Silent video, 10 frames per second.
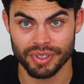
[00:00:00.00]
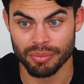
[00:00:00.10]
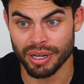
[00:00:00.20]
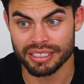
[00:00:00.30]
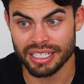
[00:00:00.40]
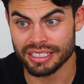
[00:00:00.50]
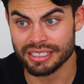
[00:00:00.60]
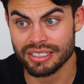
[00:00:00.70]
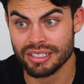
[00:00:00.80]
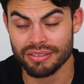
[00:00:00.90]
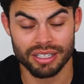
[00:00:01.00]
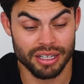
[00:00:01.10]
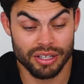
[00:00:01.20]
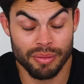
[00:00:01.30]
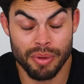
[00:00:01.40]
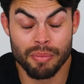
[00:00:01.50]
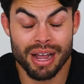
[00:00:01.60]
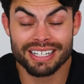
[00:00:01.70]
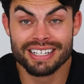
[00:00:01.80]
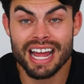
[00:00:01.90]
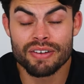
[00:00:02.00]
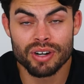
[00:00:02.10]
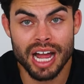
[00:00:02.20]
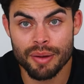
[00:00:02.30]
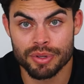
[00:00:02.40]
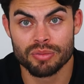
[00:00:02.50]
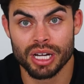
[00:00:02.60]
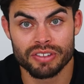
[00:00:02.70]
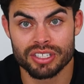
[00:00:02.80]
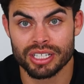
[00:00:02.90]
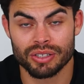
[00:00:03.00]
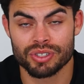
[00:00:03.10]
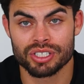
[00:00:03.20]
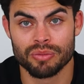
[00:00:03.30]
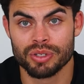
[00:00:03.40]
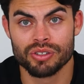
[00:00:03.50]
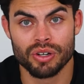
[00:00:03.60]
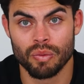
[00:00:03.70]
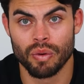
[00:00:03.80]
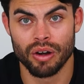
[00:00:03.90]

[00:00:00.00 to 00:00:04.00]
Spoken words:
It might never happen. You might have to settle for someone you don't